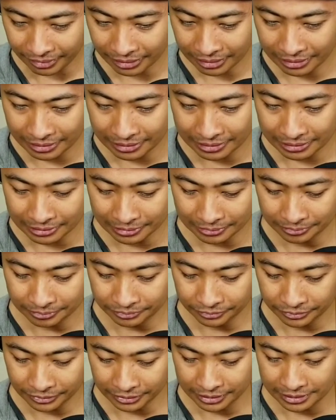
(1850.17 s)

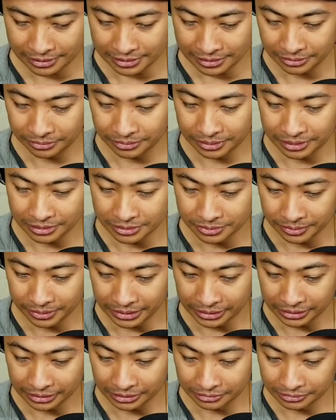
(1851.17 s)
Um, let's see what else we
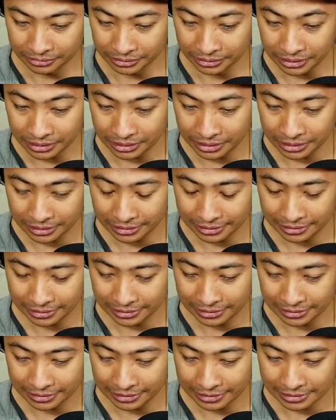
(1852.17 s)
got going
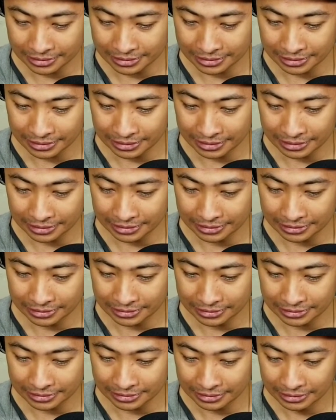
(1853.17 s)
on. It
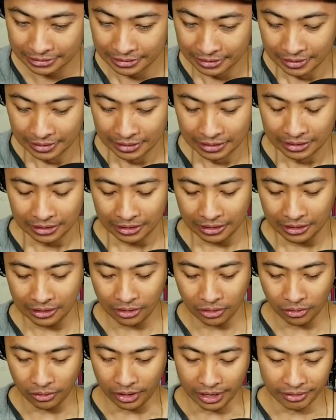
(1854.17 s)
says.
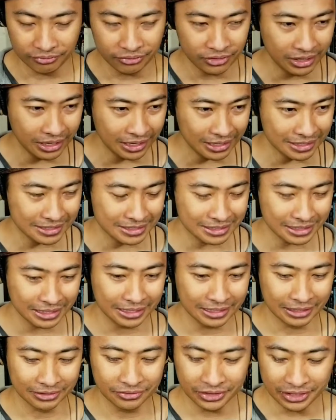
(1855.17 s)
Oh, have you guys
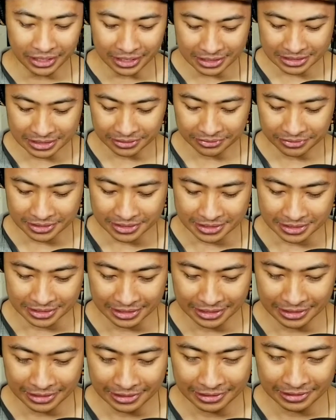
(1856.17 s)
have you guys ever
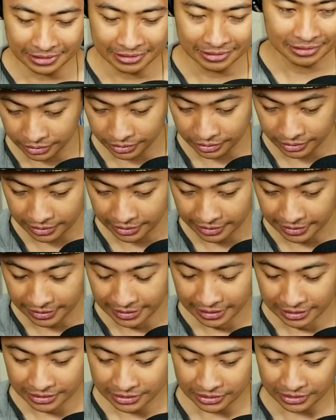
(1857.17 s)
seen,
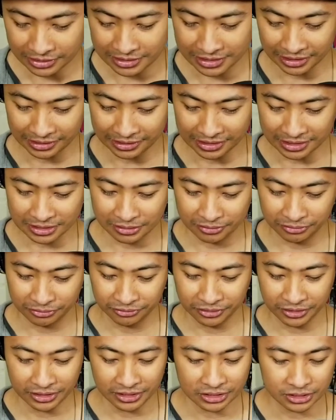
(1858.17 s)
so it's like this
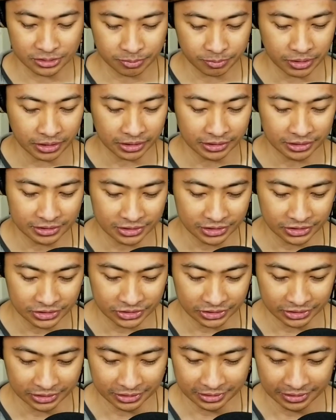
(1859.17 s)
Finnish
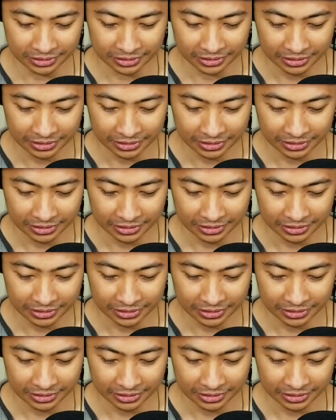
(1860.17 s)
politician